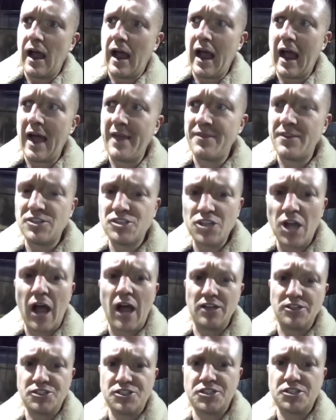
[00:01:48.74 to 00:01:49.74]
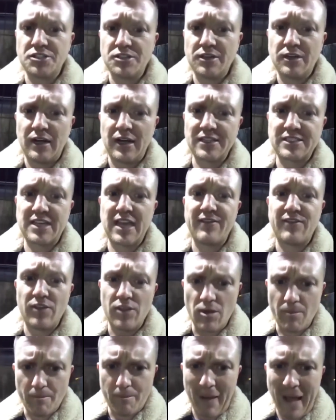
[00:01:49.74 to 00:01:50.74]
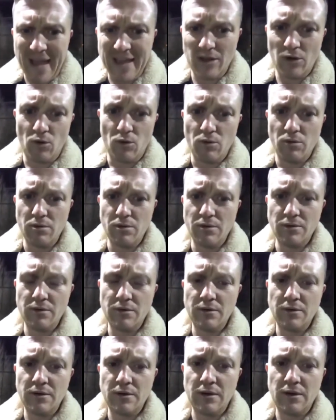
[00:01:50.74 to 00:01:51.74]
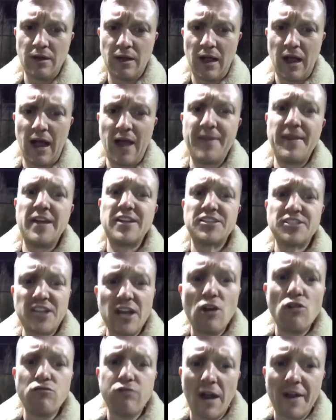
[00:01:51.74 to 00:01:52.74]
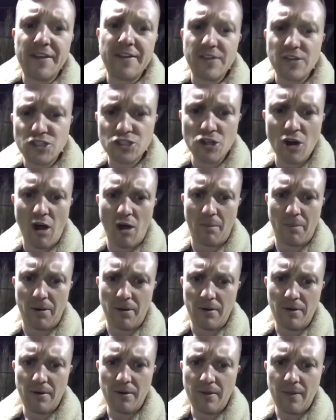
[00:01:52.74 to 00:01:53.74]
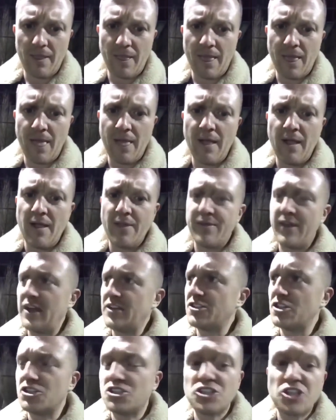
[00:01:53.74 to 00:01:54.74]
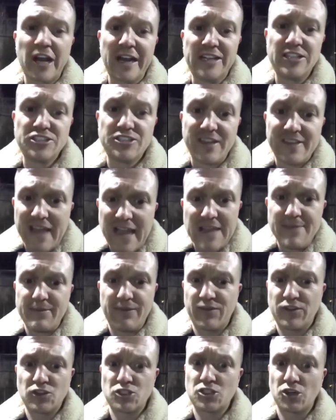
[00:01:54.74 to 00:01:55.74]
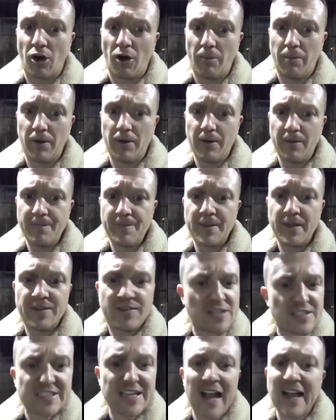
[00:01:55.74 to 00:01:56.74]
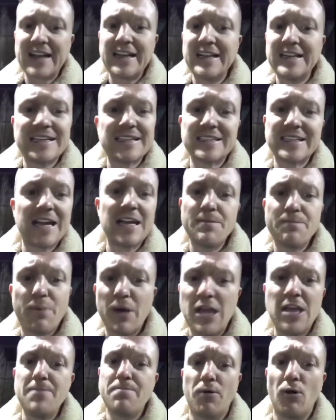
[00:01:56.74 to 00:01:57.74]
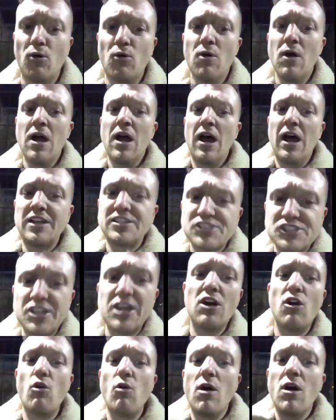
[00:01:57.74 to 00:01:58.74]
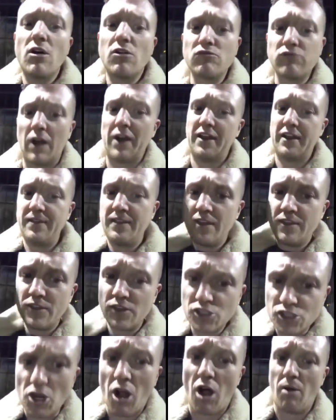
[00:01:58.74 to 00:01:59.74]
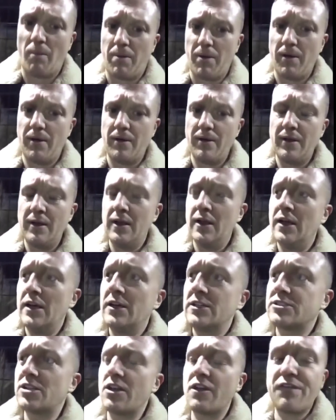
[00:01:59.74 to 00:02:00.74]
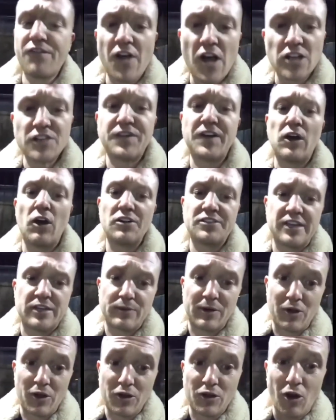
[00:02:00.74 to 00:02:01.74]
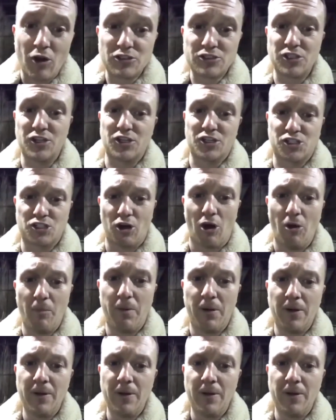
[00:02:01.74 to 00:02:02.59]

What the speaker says: and the judge has given them bail, and they're still running the shop. They just changed the name of the shop. Exactly the same people are still running the shop. So the first thing I did when I got to the shop